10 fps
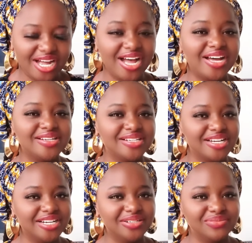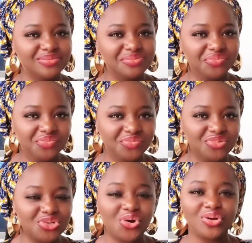And
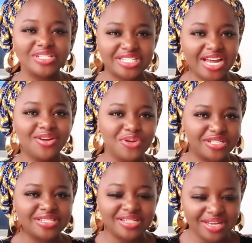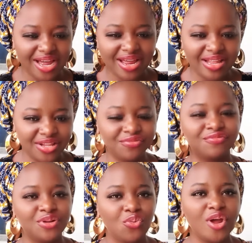to contend with
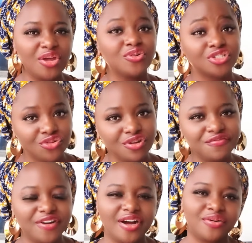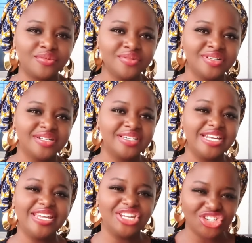the way he was going viral,
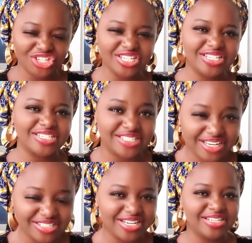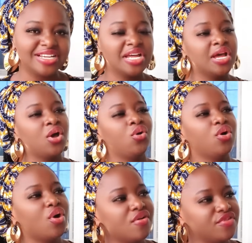initially they started
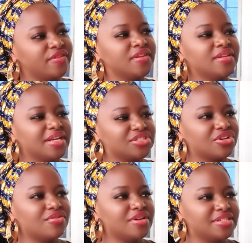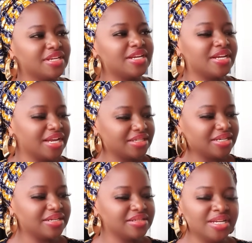everything that Traore said he had
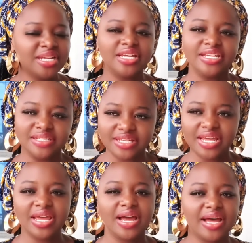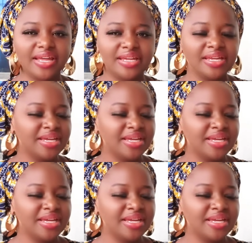done is AI.